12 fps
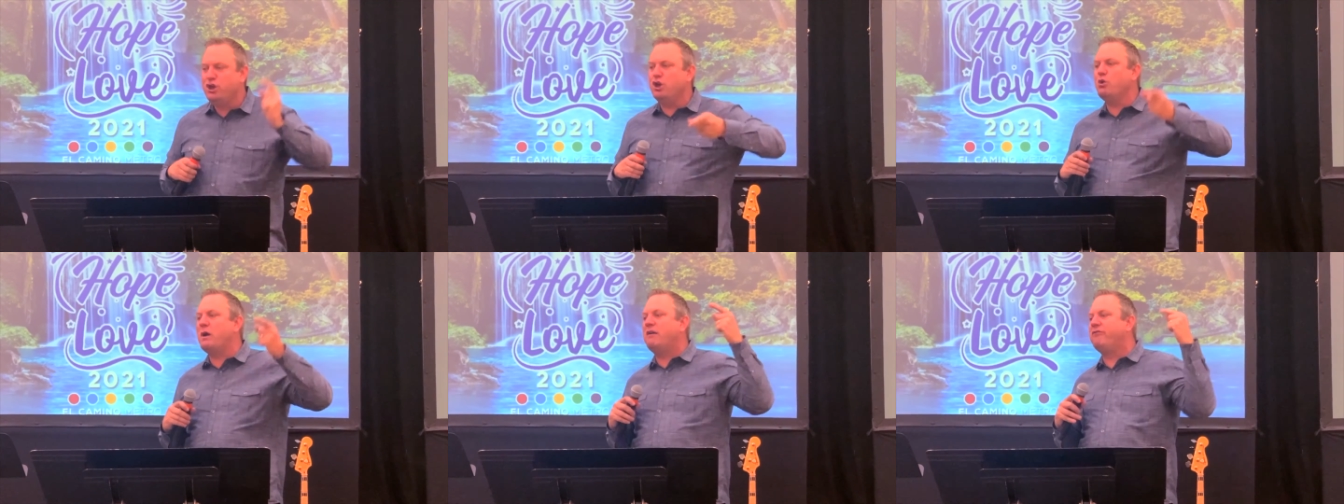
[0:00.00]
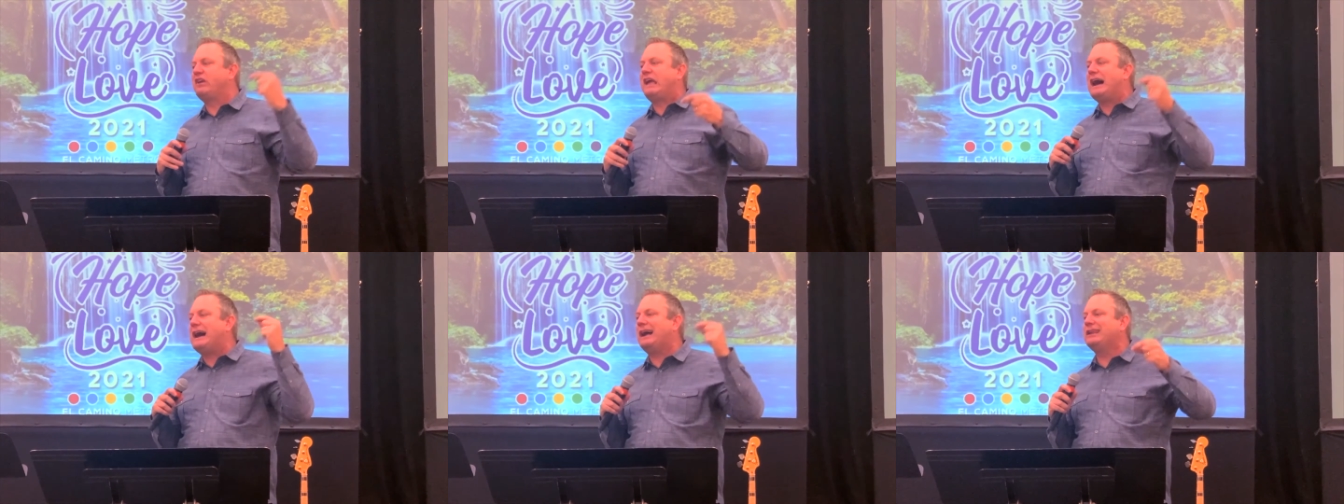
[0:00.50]
You have
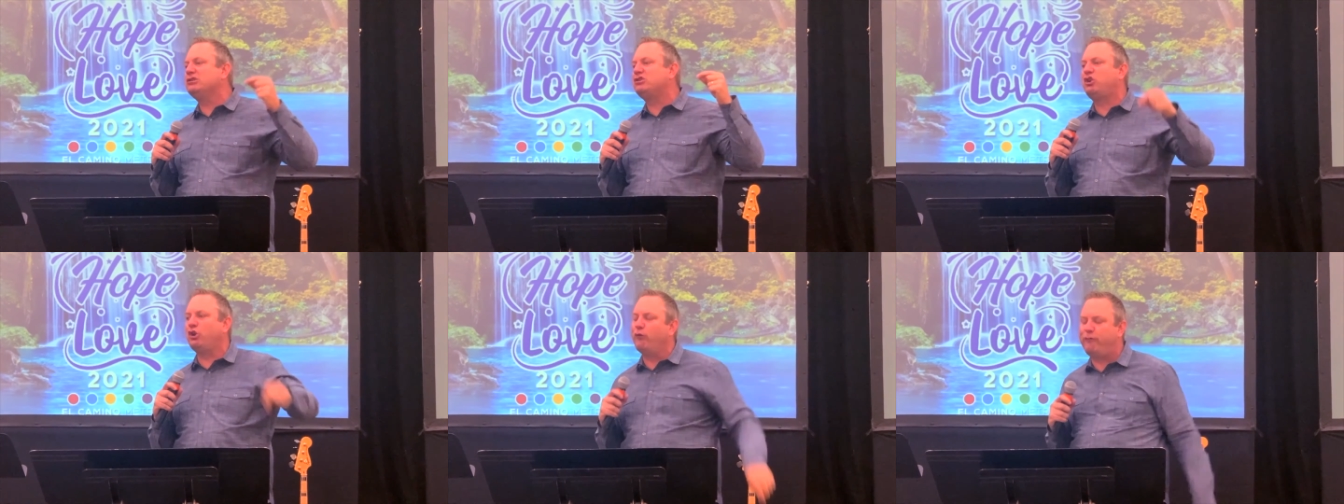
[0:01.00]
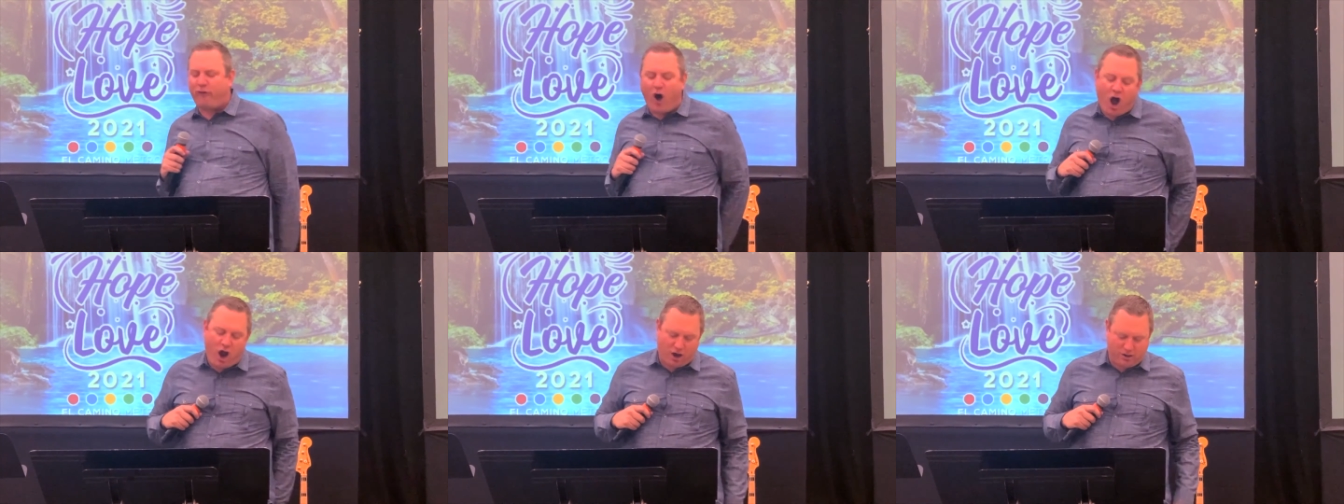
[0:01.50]
gone too
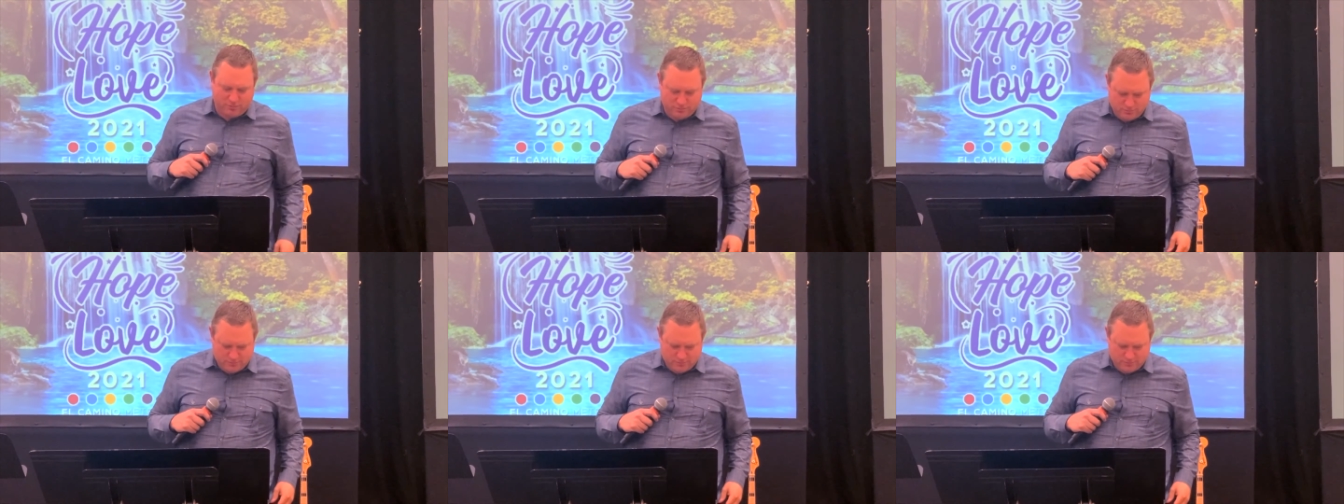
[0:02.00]
far.